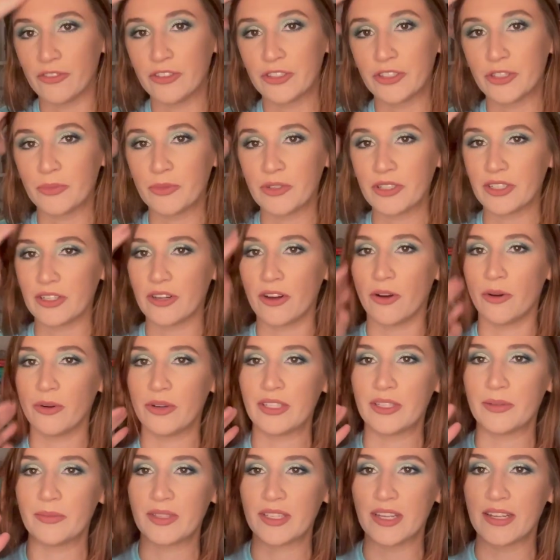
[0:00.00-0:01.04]
For some reason, I
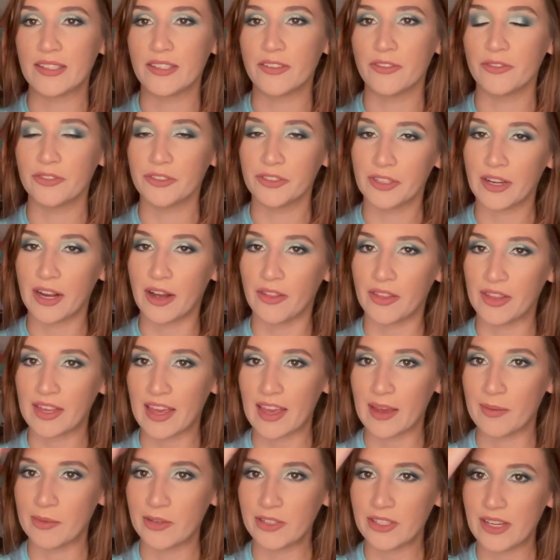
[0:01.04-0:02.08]
always obsess over how the
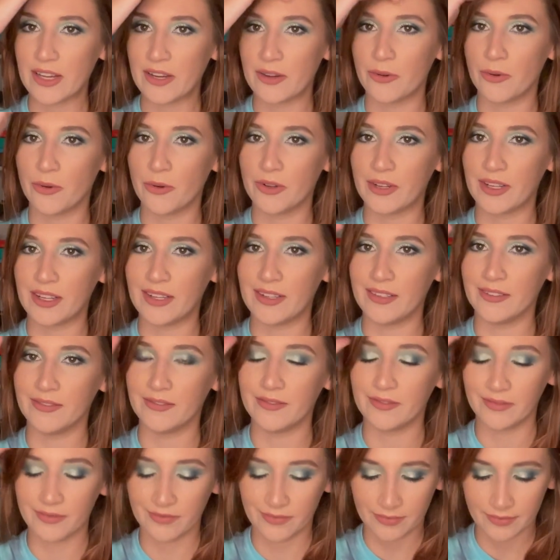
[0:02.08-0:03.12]
camera's angled, and
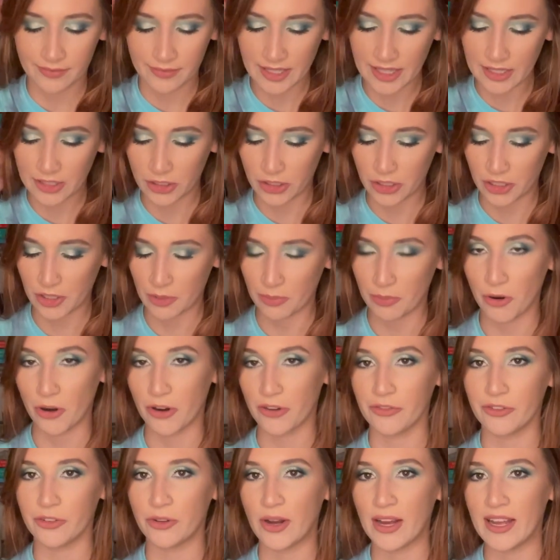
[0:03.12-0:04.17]
it's just a part
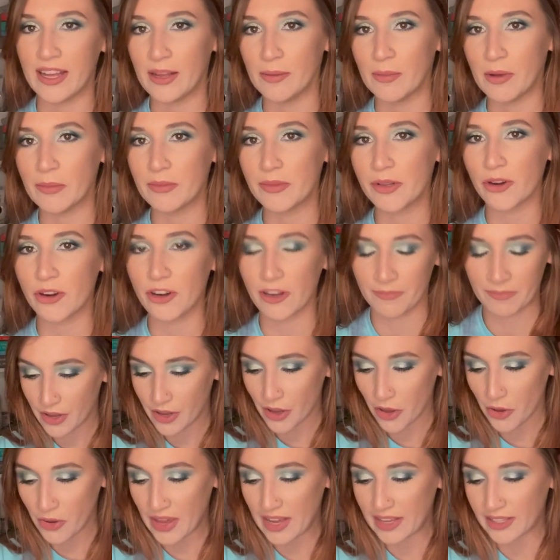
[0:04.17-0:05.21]
of who I am. I'm sorry.
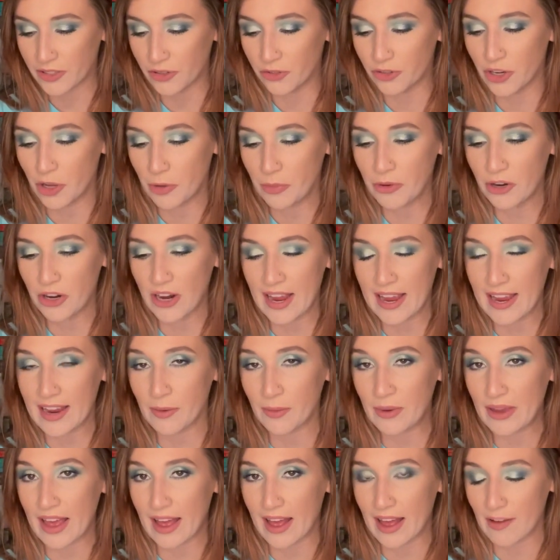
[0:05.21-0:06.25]
Okay, so number 8,
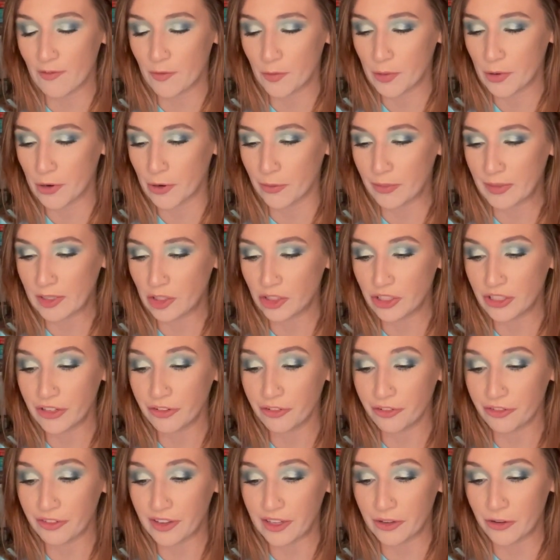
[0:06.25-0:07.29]
we have Permission to
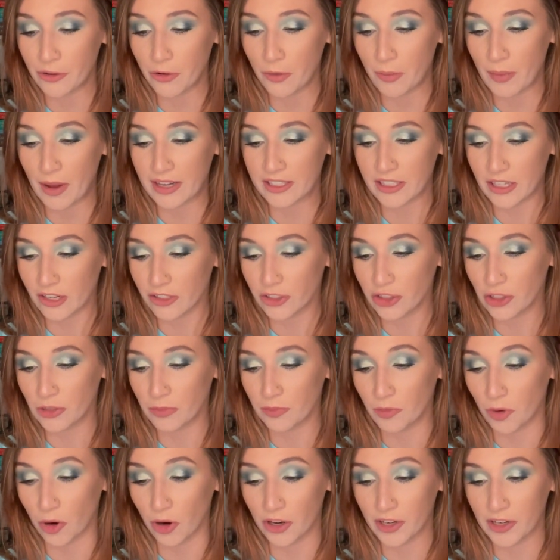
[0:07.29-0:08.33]
Feel by Dr.
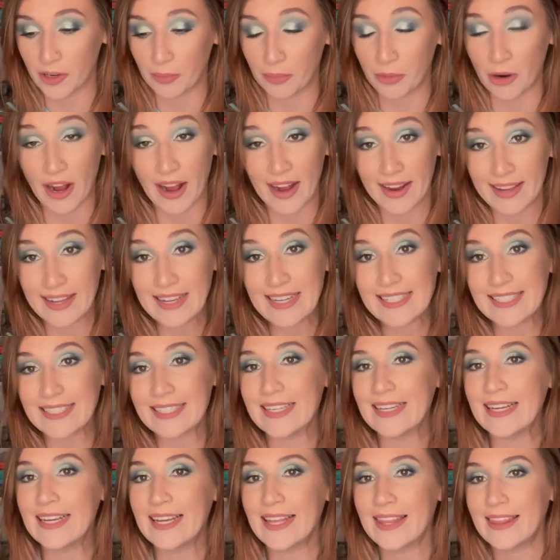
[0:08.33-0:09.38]
Mark Brackett.
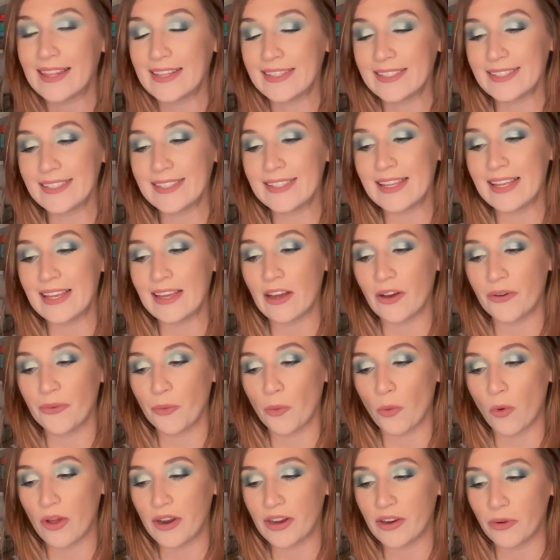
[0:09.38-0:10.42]
This is the
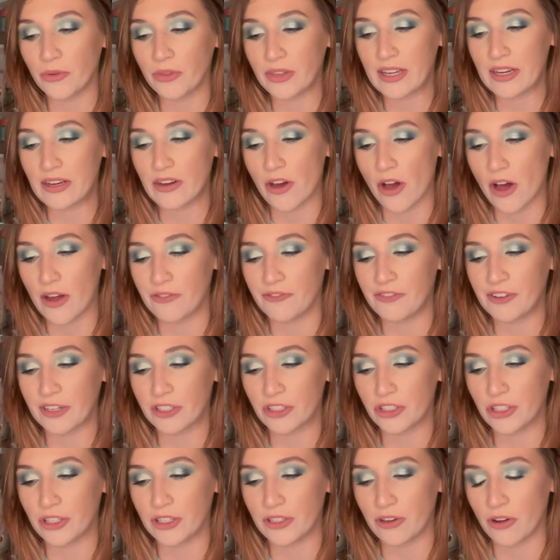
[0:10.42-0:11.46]
one and only
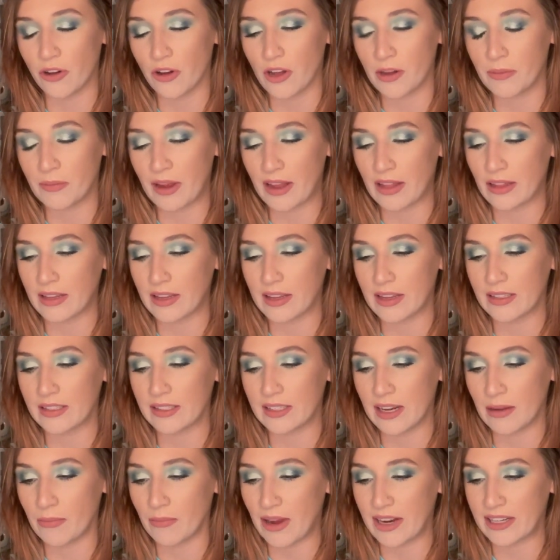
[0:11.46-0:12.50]
nonfiction on my list
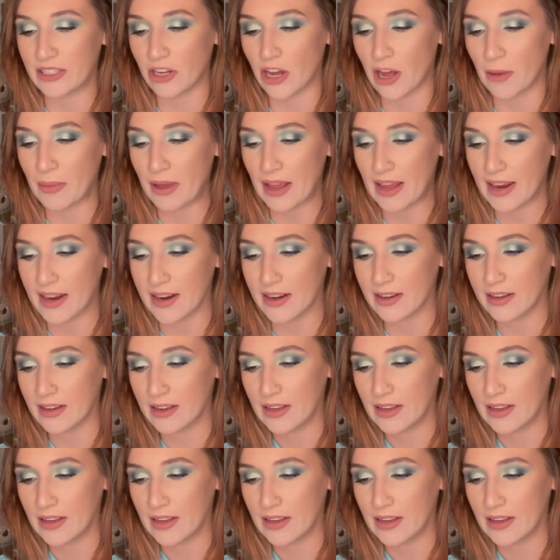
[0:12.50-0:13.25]
in my top 8.